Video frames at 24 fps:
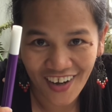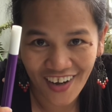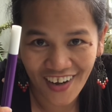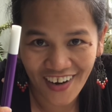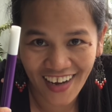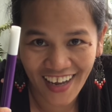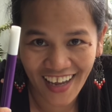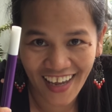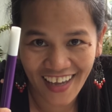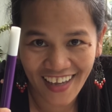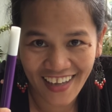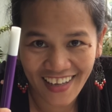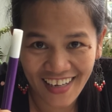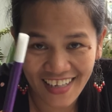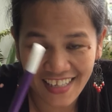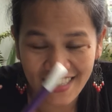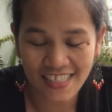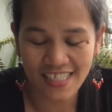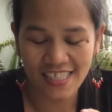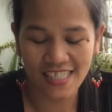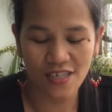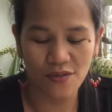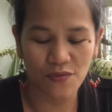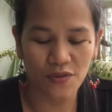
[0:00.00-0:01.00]
Okay,
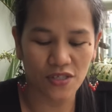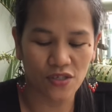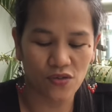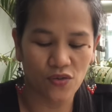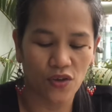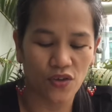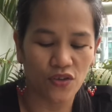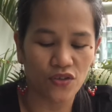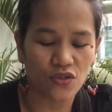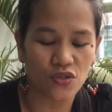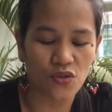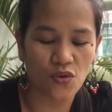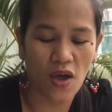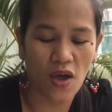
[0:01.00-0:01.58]
let's see what's going to